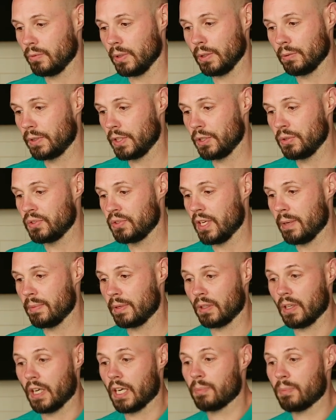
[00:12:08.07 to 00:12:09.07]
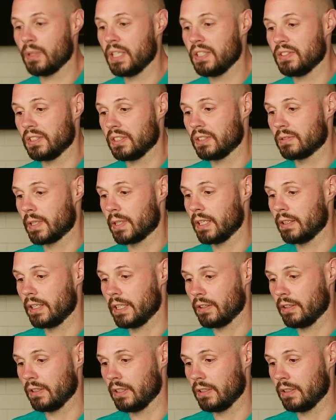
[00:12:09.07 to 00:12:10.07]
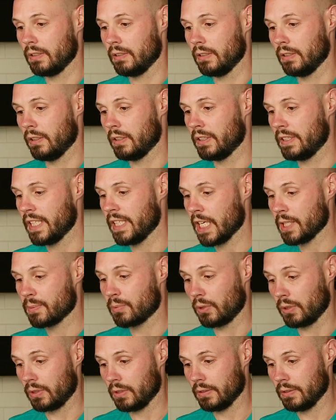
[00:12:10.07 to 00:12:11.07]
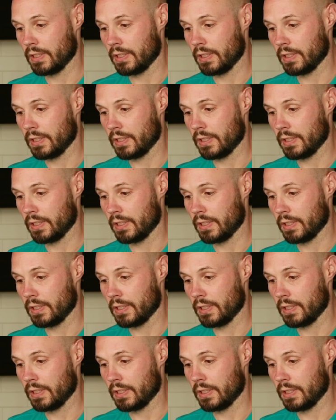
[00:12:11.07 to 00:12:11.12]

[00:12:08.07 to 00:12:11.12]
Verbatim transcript: We reuse them in a lot of places, right? Like you know, on the dashboard,